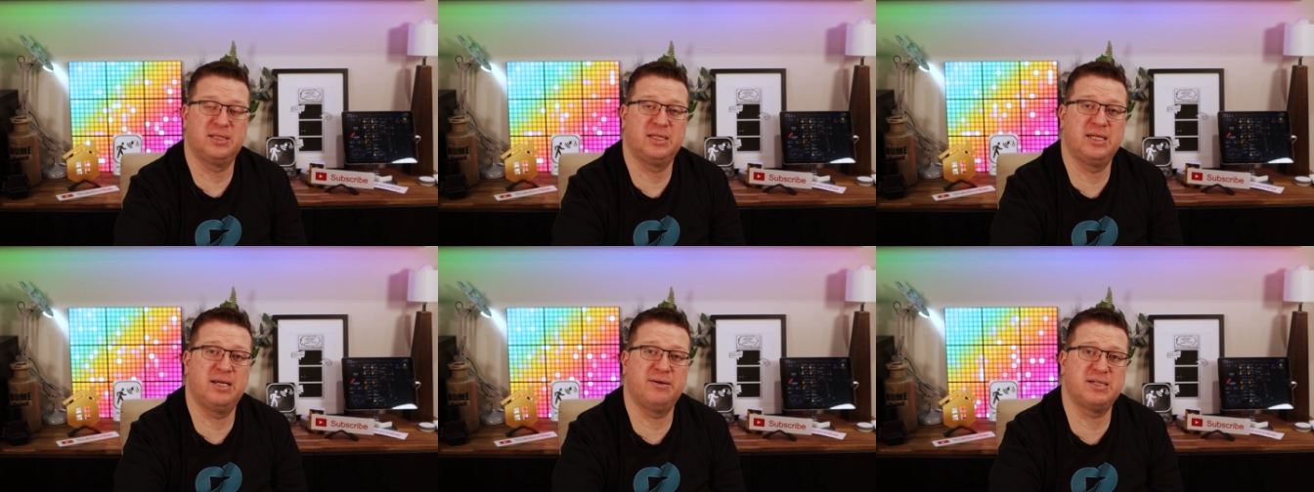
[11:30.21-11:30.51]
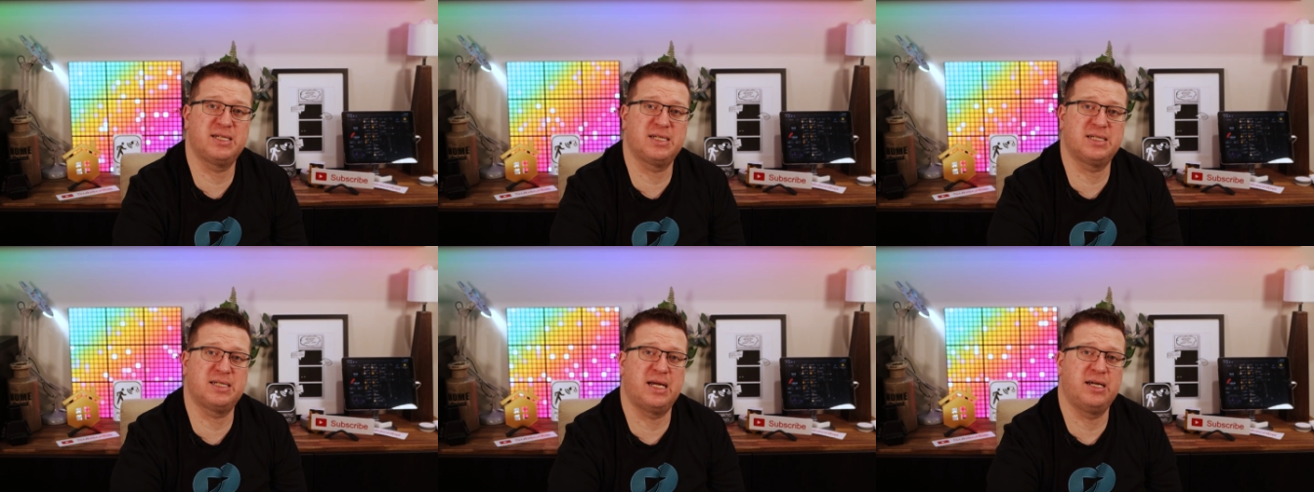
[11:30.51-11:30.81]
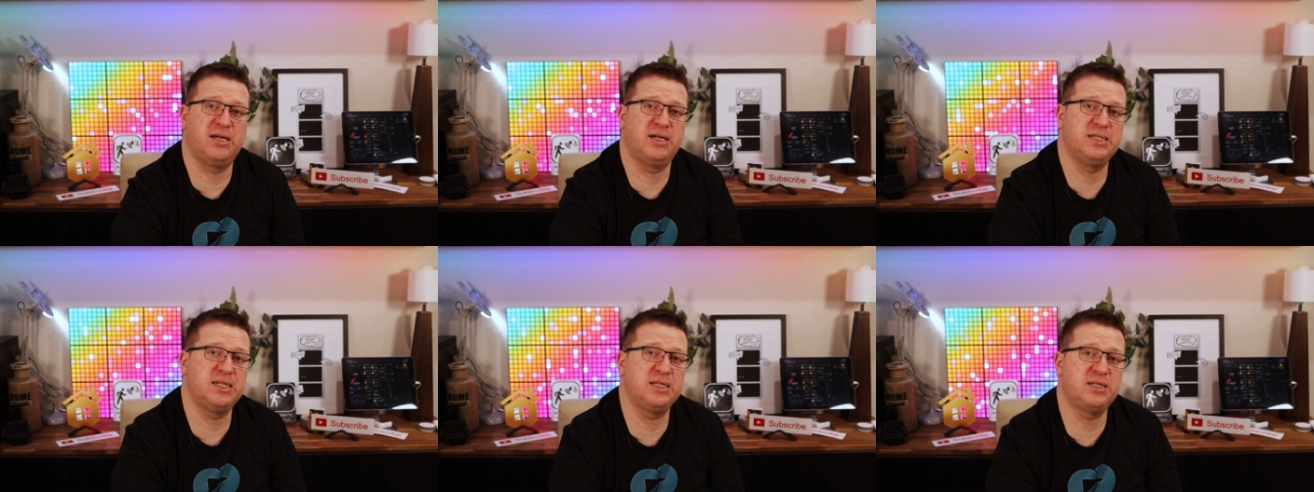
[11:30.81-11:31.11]
Now, as I
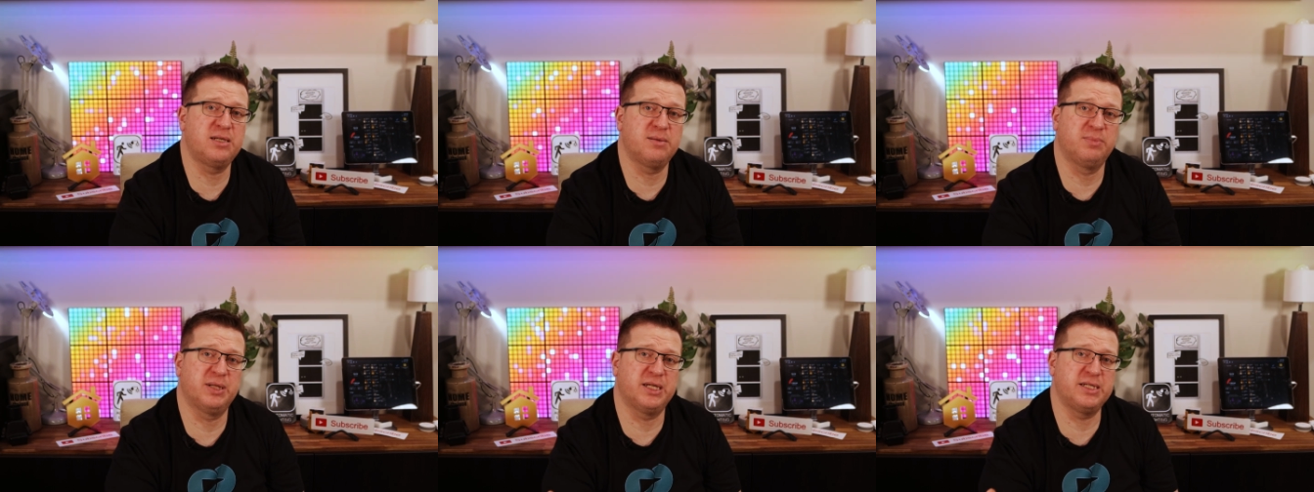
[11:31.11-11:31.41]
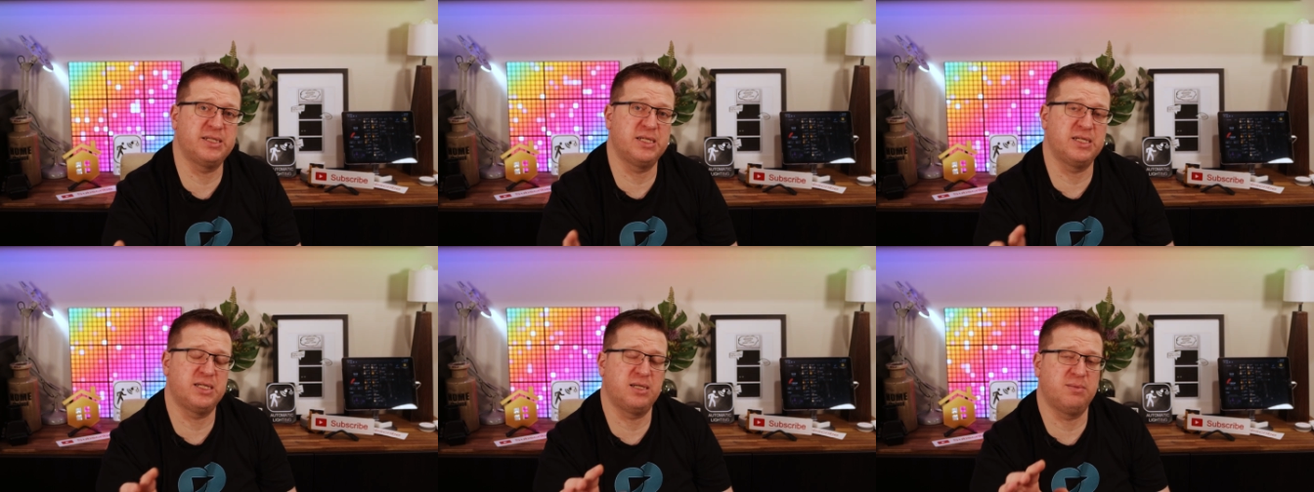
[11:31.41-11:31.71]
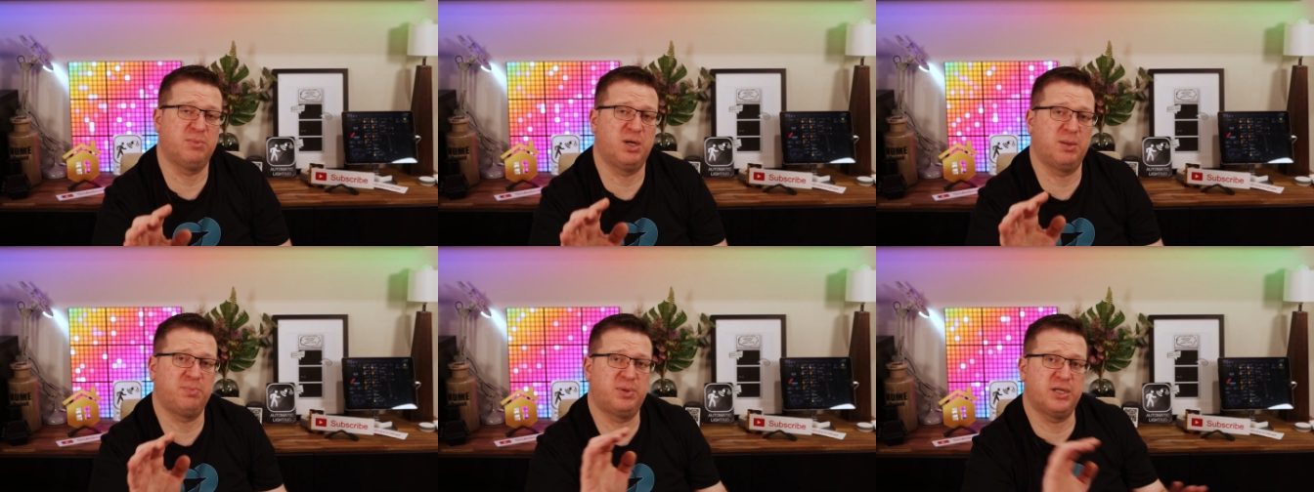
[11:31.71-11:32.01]
say, I did complete this
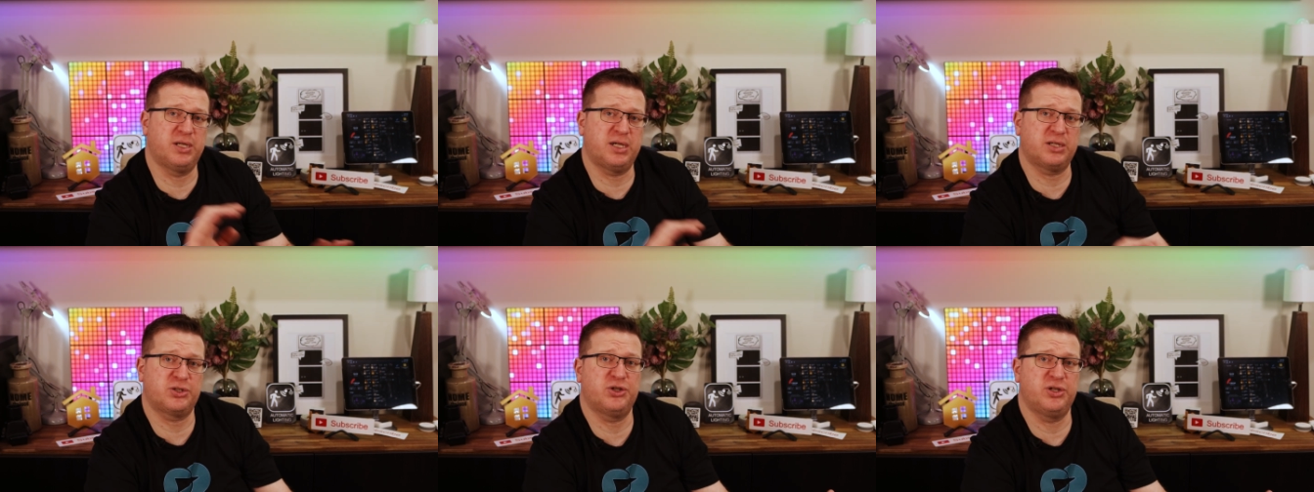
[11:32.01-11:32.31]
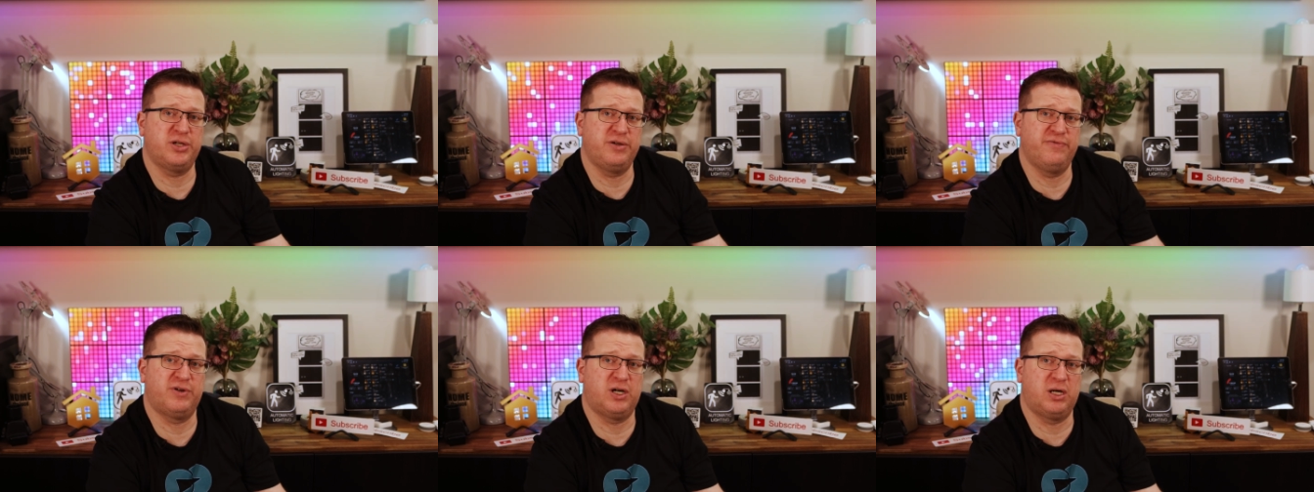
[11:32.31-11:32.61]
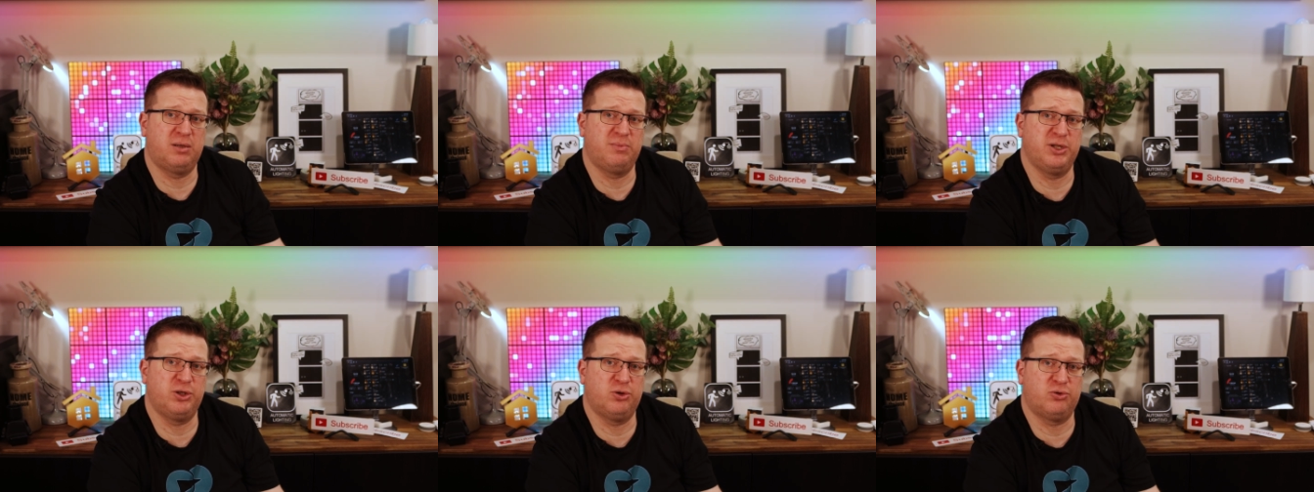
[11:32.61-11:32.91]
in my production
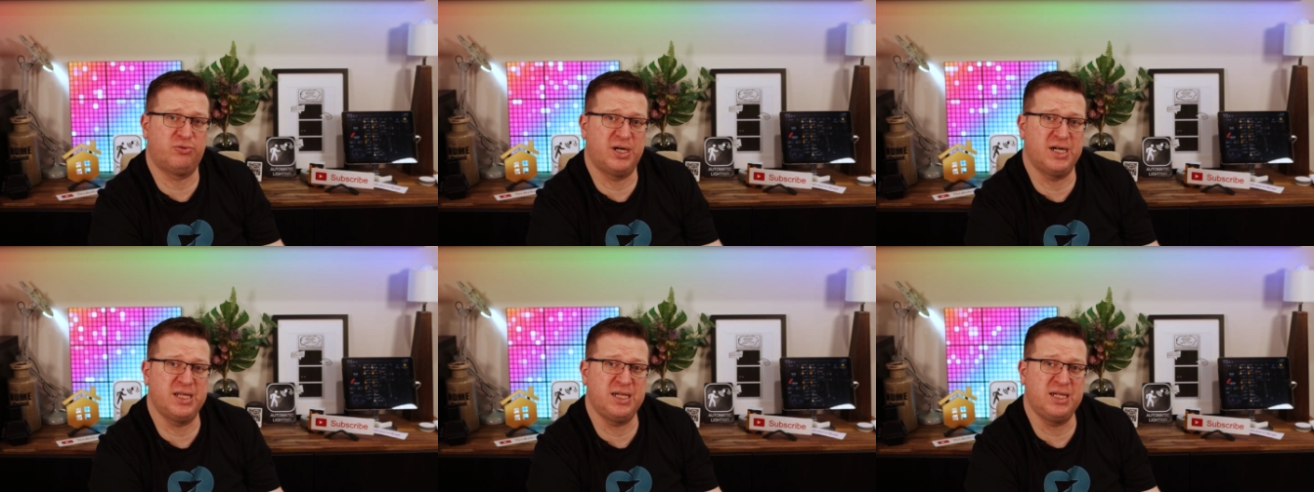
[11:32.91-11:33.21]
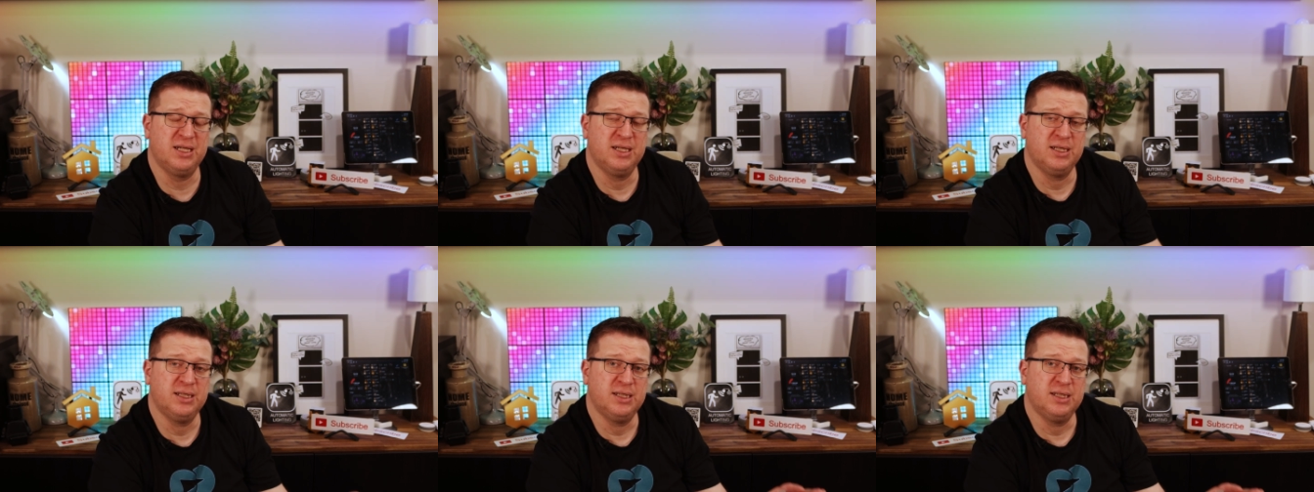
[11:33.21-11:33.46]
environment already,